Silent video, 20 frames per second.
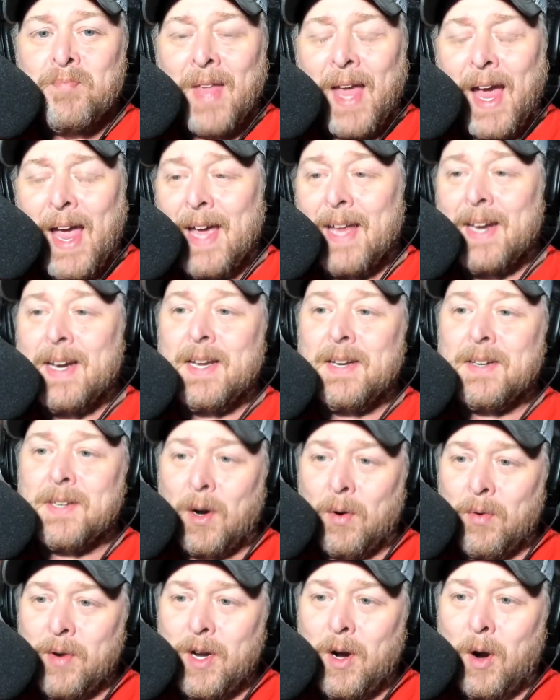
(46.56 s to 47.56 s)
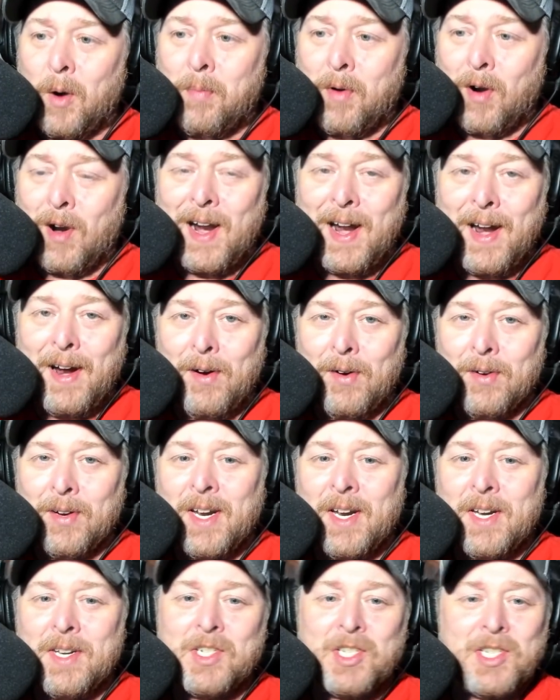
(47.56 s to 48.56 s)
at Antonio Brown.
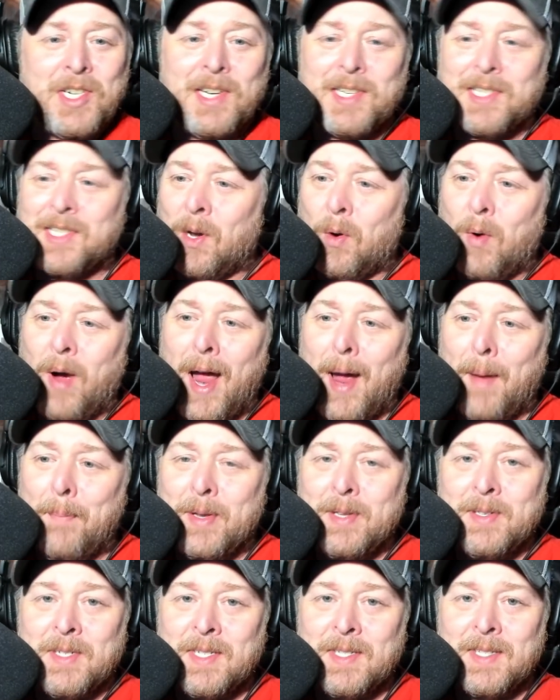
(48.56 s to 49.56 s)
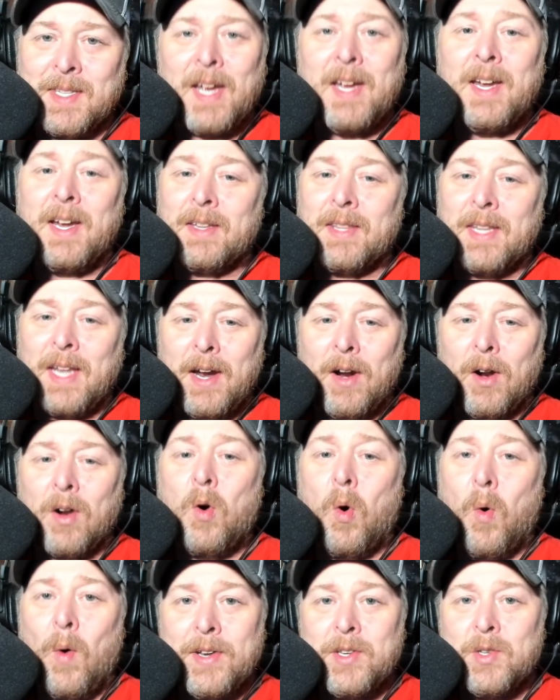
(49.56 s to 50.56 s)
It just so happens they are
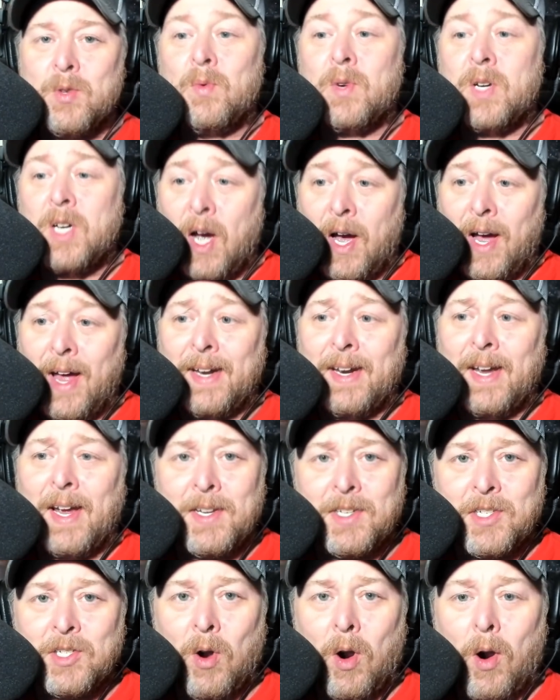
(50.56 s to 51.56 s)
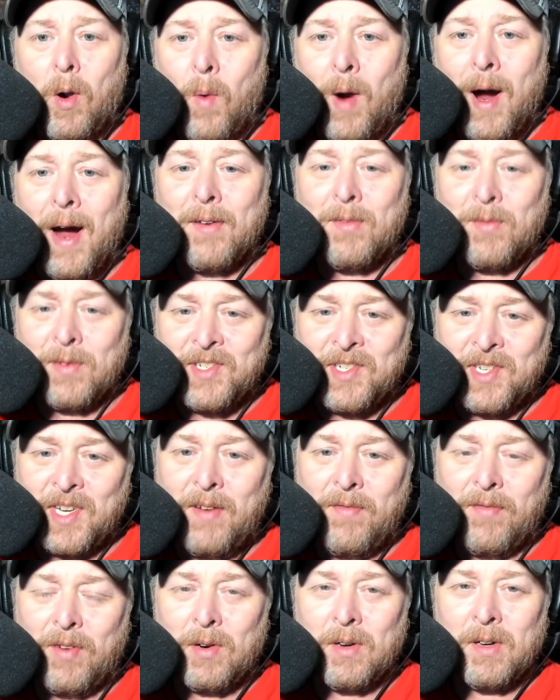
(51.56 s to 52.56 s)
going to cut a star wide
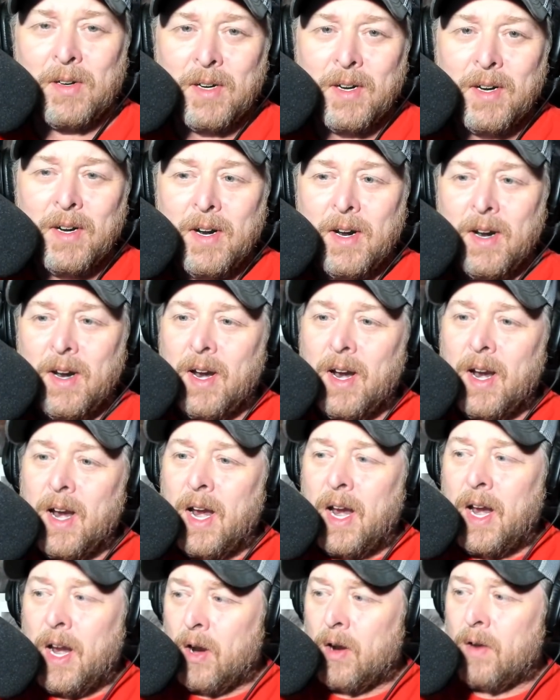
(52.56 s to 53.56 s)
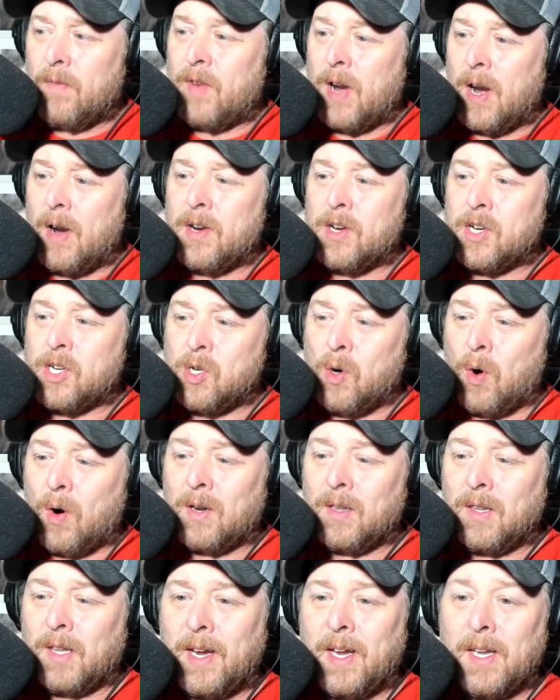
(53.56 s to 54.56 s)
receiver here very
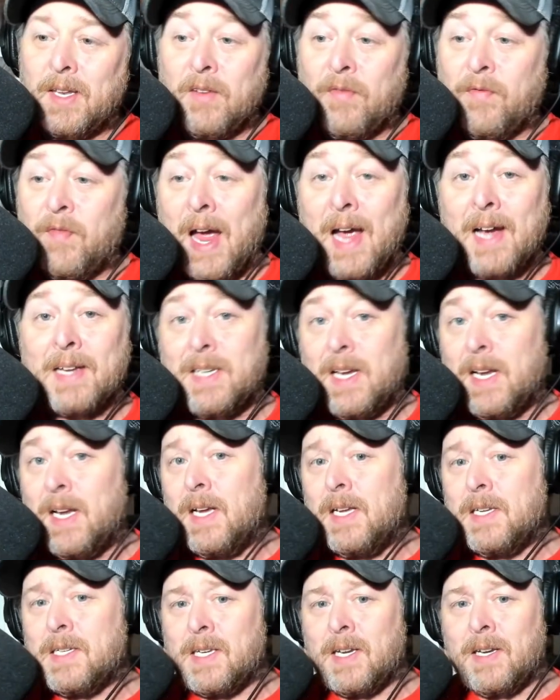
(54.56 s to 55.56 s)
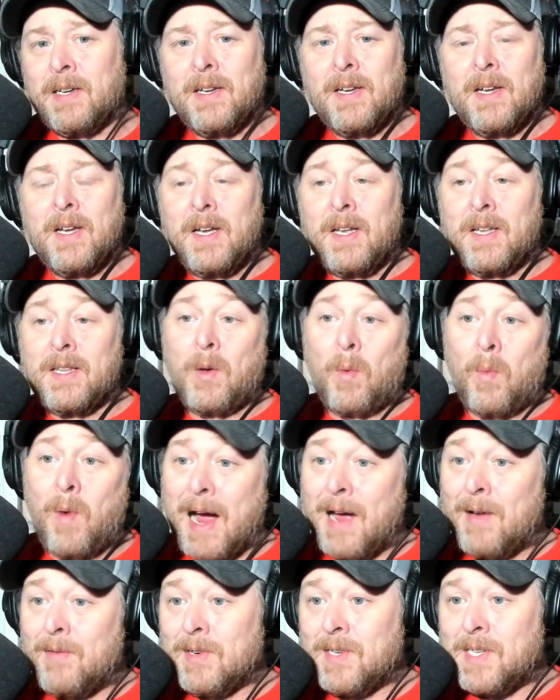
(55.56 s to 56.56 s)
shortly. And the fact is, the
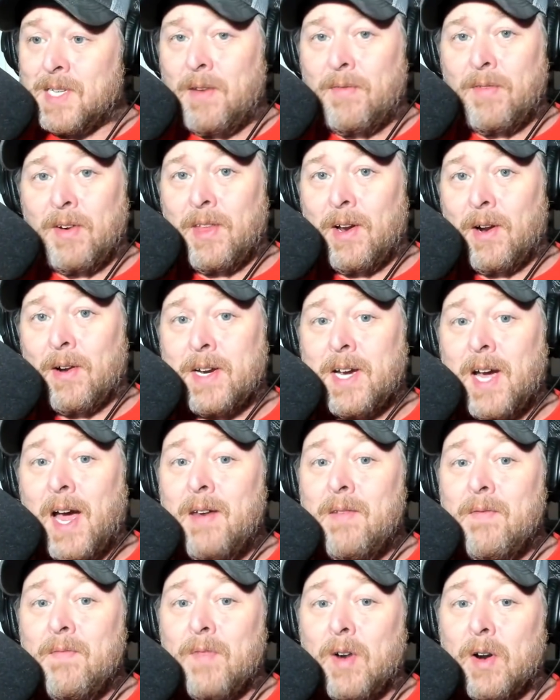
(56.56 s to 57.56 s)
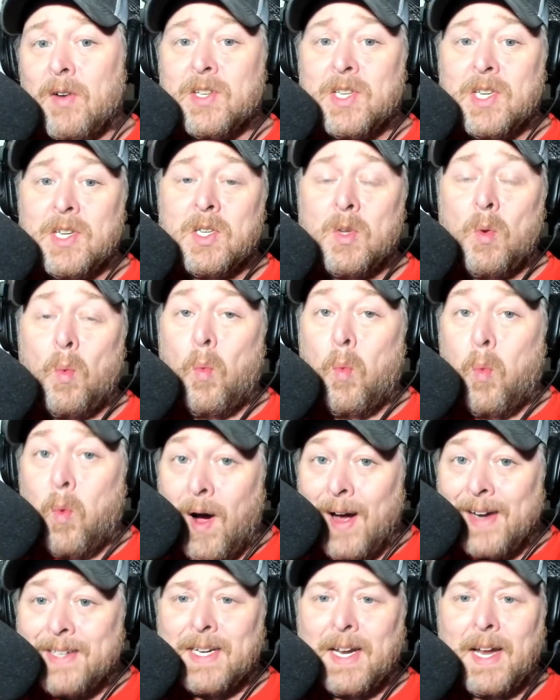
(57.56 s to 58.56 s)
wide receiver they're cutting versus
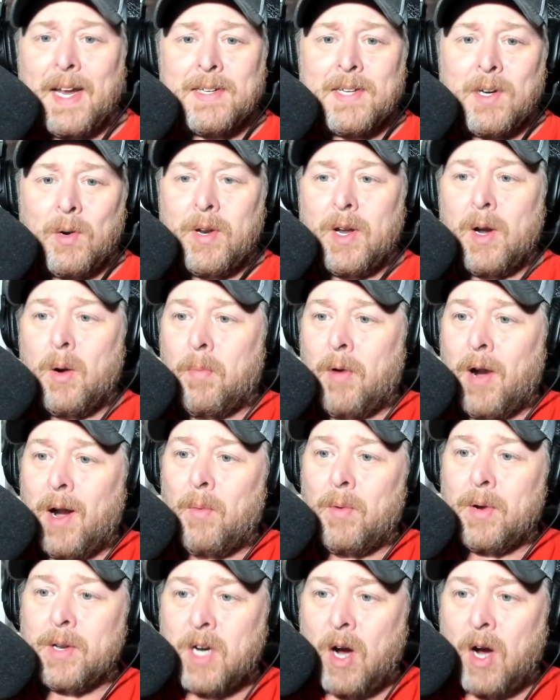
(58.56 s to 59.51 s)
what Antonio Brown would